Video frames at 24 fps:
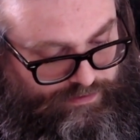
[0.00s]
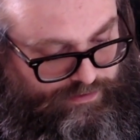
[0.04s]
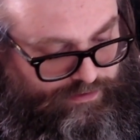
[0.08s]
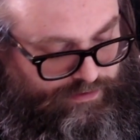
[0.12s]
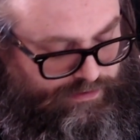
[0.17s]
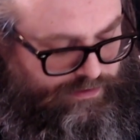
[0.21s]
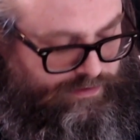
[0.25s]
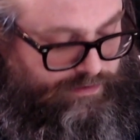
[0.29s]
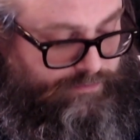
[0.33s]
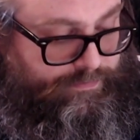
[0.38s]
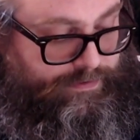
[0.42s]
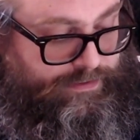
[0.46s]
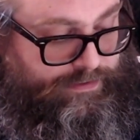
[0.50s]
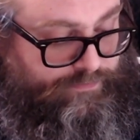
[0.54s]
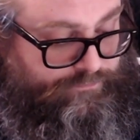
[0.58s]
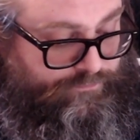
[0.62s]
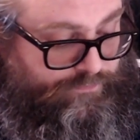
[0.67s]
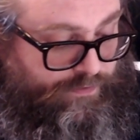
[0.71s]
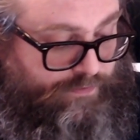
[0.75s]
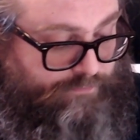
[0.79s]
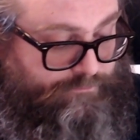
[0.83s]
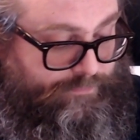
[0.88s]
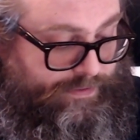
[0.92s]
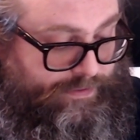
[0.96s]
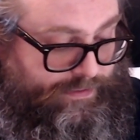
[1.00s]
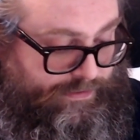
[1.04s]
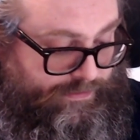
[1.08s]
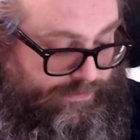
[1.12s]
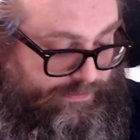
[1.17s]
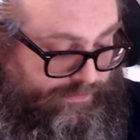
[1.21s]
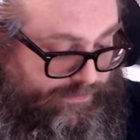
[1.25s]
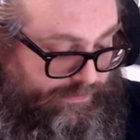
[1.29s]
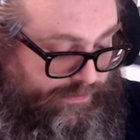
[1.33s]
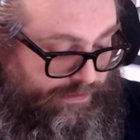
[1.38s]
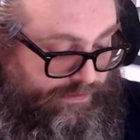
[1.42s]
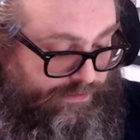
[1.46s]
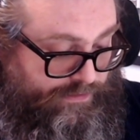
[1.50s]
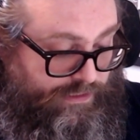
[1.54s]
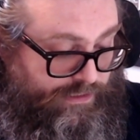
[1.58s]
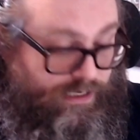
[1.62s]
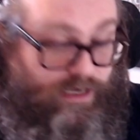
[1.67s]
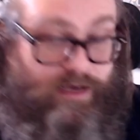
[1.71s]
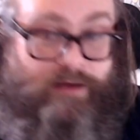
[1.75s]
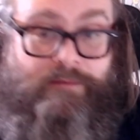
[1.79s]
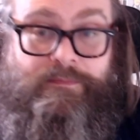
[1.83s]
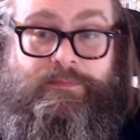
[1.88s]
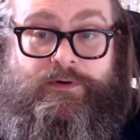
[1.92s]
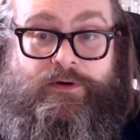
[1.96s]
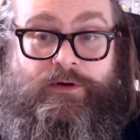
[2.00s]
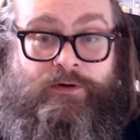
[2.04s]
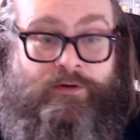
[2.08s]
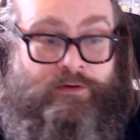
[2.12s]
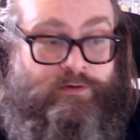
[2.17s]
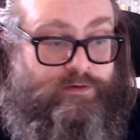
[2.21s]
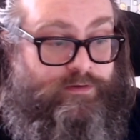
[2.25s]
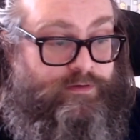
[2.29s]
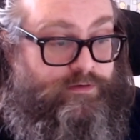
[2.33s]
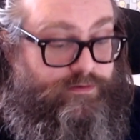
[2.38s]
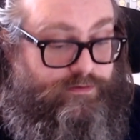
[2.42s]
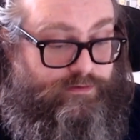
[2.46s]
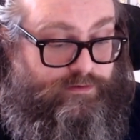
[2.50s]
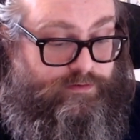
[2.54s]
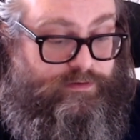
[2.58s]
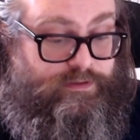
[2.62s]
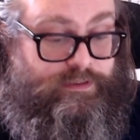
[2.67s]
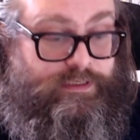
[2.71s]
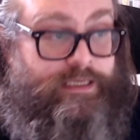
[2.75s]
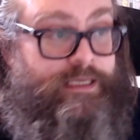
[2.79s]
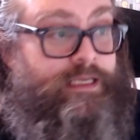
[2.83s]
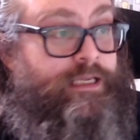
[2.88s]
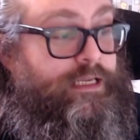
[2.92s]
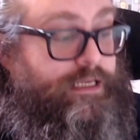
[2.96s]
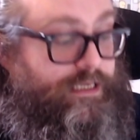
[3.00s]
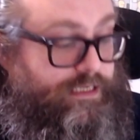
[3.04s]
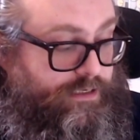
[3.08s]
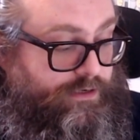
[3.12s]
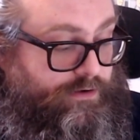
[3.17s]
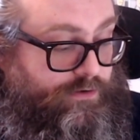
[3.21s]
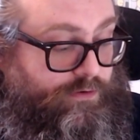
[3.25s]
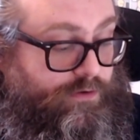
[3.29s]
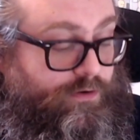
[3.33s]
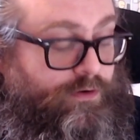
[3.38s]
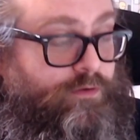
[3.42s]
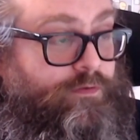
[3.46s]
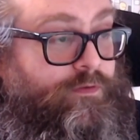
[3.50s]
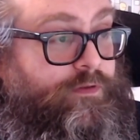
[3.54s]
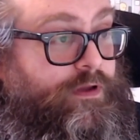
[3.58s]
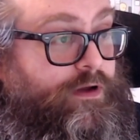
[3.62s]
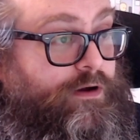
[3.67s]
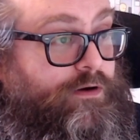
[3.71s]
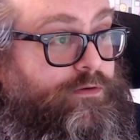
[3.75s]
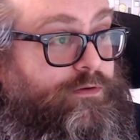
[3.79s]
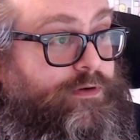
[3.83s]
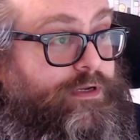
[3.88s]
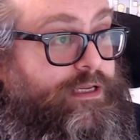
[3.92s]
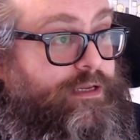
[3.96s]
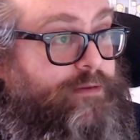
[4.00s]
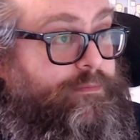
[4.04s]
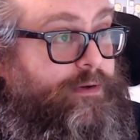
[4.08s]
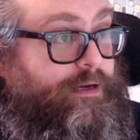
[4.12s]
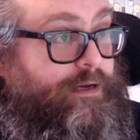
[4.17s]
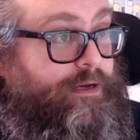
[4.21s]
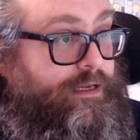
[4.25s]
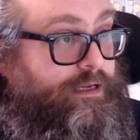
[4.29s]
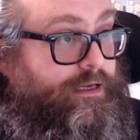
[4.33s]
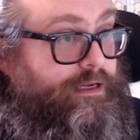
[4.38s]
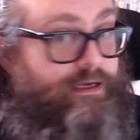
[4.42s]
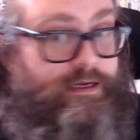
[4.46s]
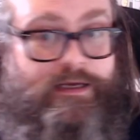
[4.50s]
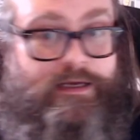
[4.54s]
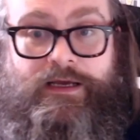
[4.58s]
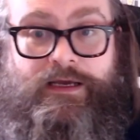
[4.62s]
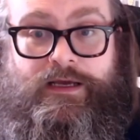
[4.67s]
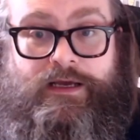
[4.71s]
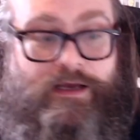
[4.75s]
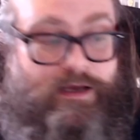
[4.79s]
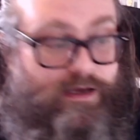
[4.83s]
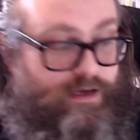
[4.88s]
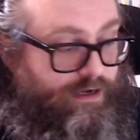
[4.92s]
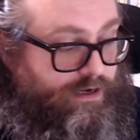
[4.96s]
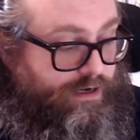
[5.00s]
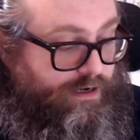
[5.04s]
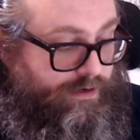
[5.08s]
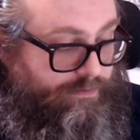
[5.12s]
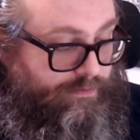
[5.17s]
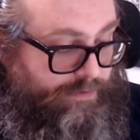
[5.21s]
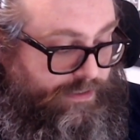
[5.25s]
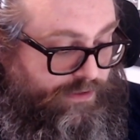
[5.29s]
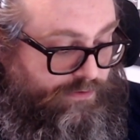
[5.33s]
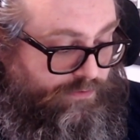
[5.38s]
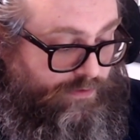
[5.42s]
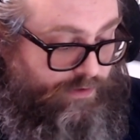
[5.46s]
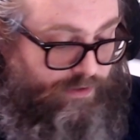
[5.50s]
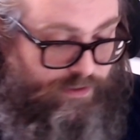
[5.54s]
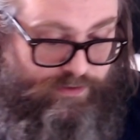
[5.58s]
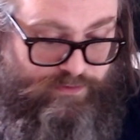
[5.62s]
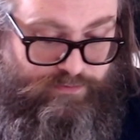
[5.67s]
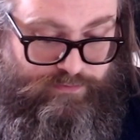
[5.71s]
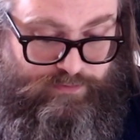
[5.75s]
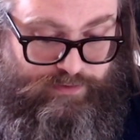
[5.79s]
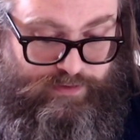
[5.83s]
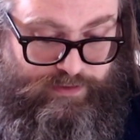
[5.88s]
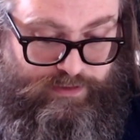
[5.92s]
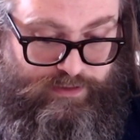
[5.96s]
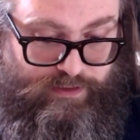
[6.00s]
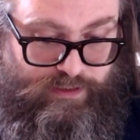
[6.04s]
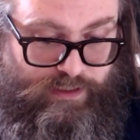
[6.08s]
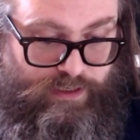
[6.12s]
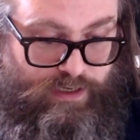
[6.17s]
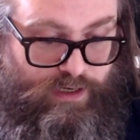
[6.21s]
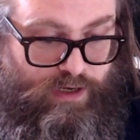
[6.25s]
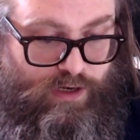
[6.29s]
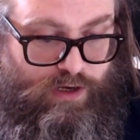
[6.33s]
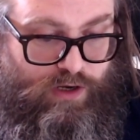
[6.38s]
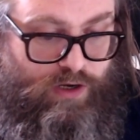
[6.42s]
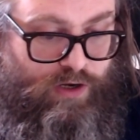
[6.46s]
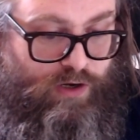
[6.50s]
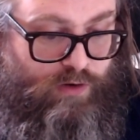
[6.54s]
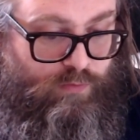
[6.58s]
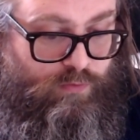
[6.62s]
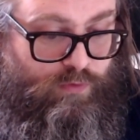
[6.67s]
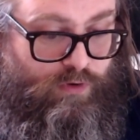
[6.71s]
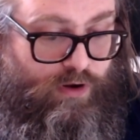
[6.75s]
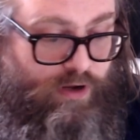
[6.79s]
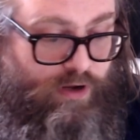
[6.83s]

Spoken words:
I mean, if I've been stitched up on the old eBay, I'm going to be quite annoyed. What I